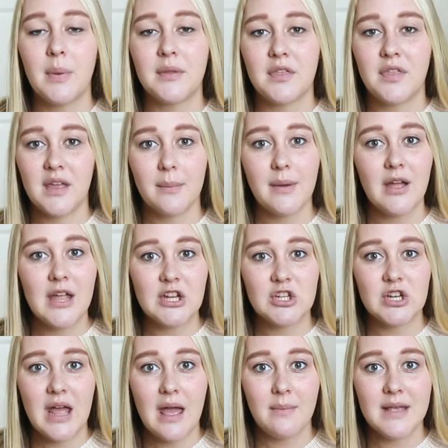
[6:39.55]
But the thing about
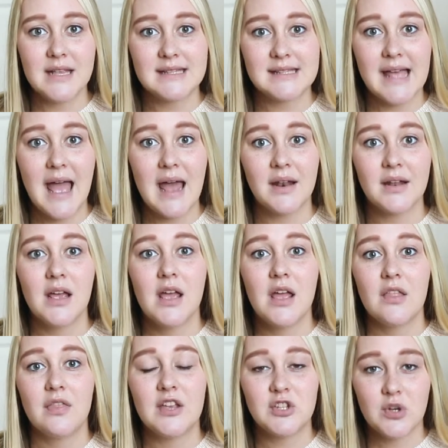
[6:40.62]
H&M is that
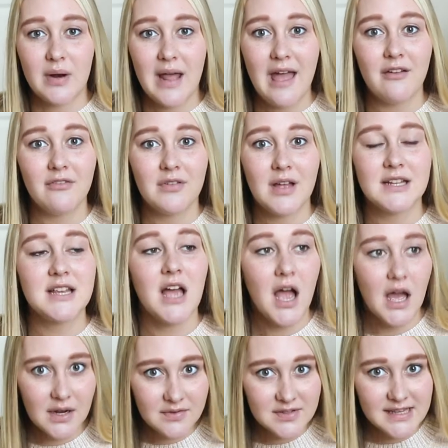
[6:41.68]
they don't have a
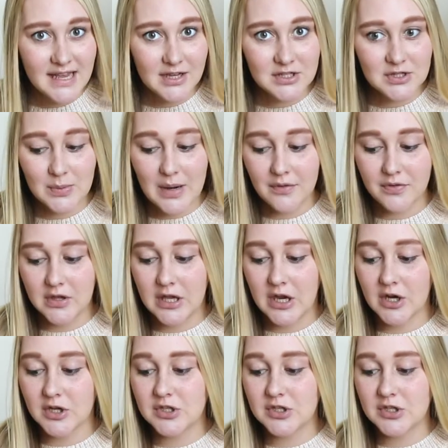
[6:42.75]
ton of sales throughout the year,